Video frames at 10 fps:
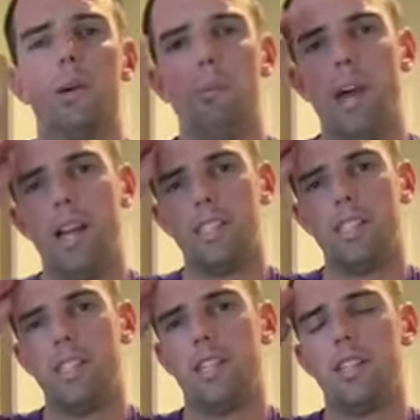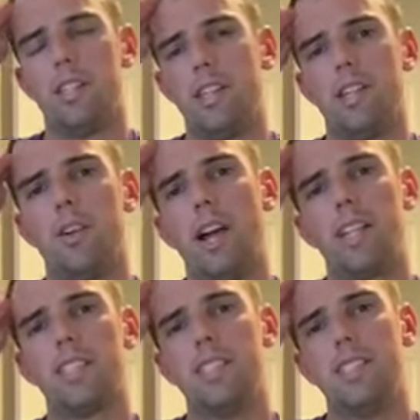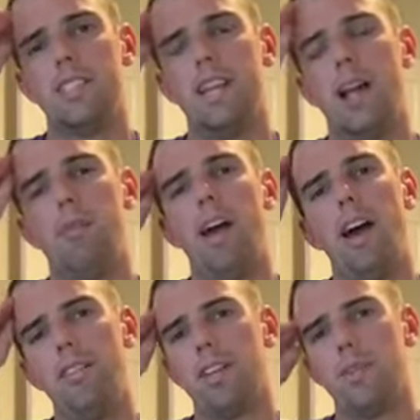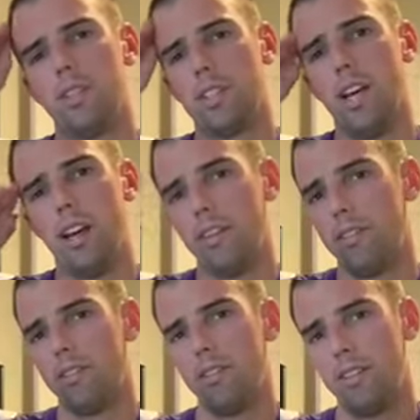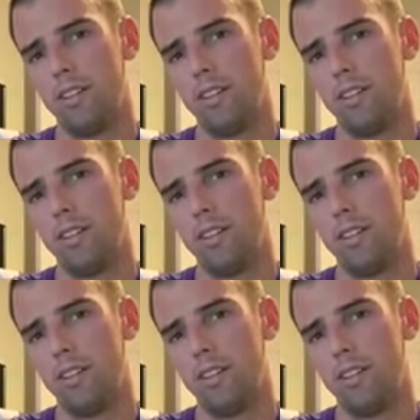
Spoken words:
imagining the interactions that I'm having in real life